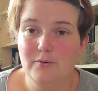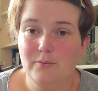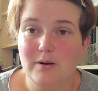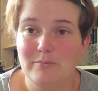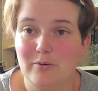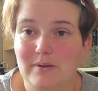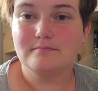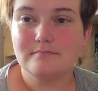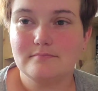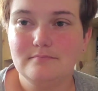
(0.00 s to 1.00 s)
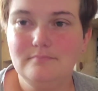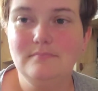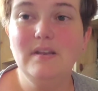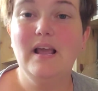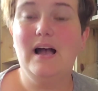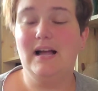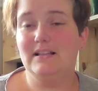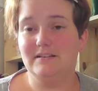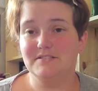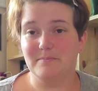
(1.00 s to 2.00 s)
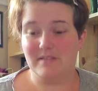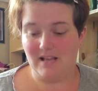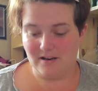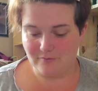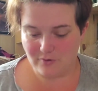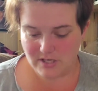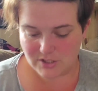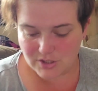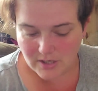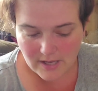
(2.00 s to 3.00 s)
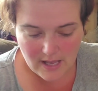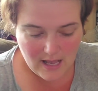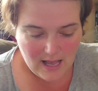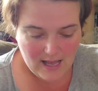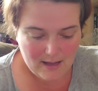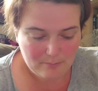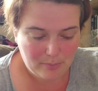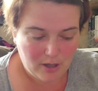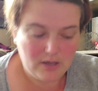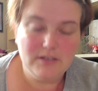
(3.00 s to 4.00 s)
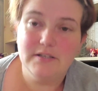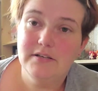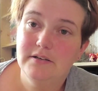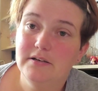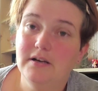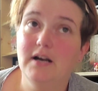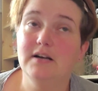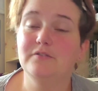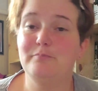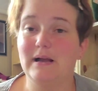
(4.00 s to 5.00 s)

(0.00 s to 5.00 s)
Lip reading: One moment. I left something out of reach. Part of